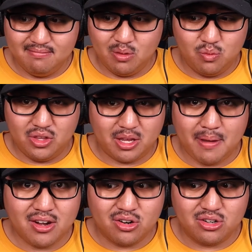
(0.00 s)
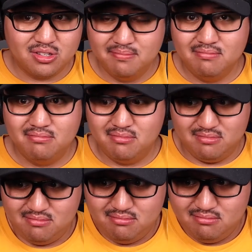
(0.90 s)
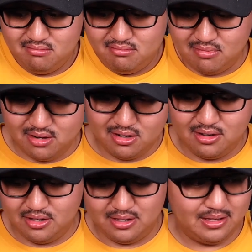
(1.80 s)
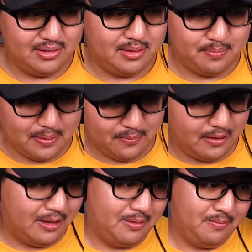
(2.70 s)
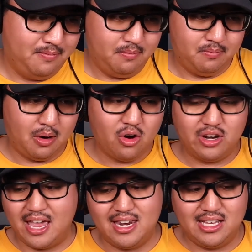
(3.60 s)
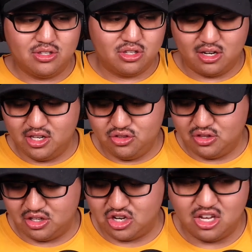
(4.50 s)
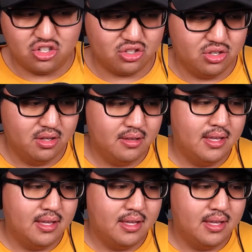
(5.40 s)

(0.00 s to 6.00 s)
The Commanders are... barring any sudden like changes,